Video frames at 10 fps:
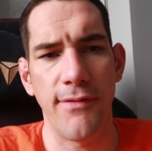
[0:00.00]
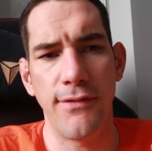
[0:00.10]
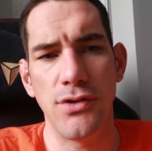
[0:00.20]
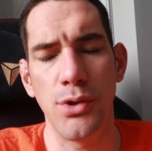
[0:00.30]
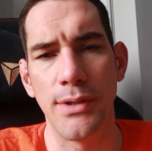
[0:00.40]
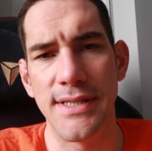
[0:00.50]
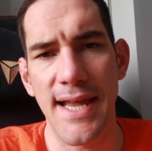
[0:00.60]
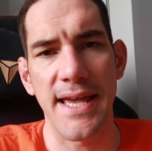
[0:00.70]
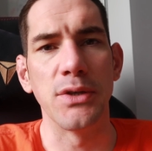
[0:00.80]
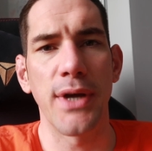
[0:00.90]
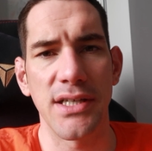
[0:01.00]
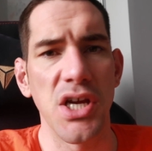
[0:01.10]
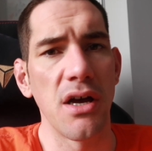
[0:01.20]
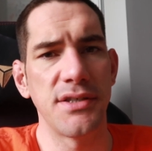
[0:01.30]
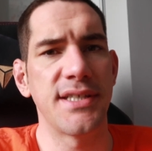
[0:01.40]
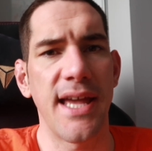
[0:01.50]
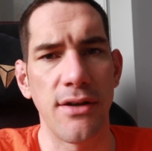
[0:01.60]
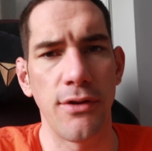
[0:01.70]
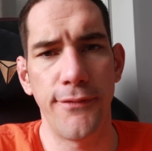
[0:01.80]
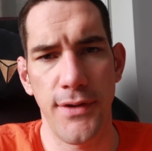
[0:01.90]
If you join today, you'll get charged again
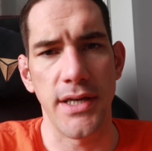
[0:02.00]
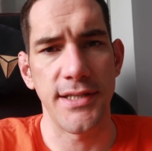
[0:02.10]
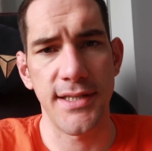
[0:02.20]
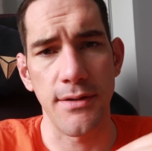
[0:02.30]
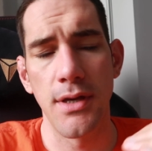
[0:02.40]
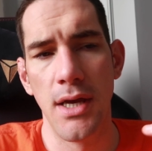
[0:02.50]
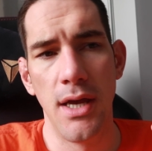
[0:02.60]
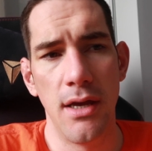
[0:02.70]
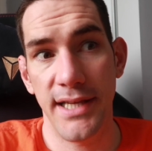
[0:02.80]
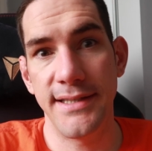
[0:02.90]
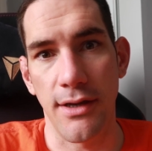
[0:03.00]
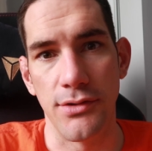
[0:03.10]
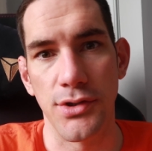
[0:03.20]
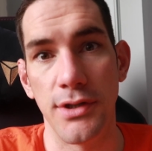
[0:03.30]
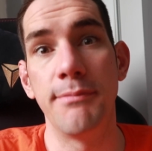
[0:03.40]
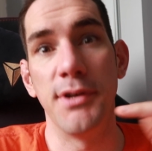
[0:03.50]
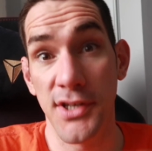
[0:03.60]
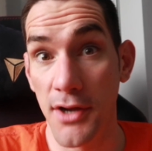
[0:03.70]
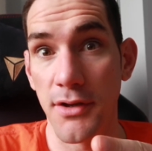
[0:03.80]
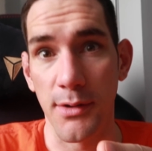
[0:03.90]
on the 1st, so please go and join, but
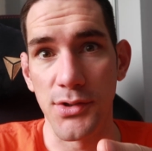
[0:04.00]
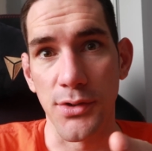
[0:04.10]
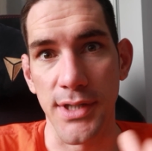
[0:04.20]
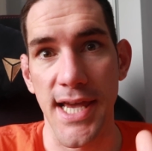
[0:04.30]
don't go and join